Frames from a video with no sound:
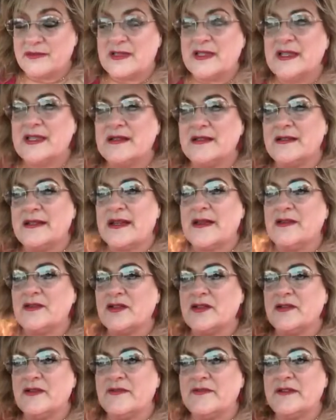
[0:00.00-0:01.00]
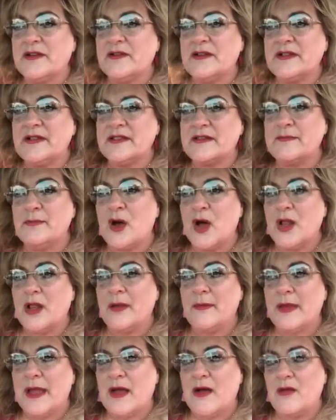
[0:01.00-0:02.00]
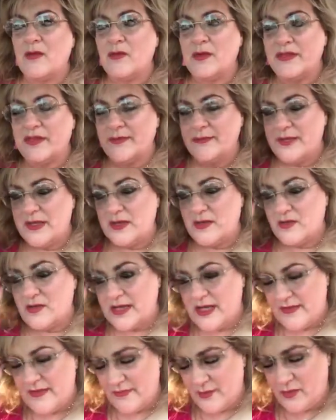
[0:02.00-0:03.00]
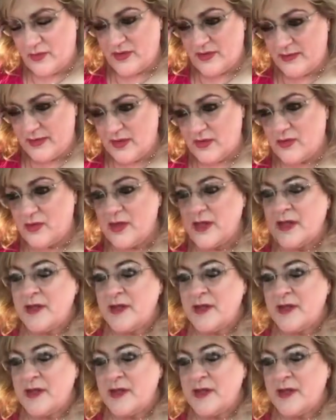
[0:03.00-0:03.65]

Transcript: get down to a very small amount with a meal and have it with a meal.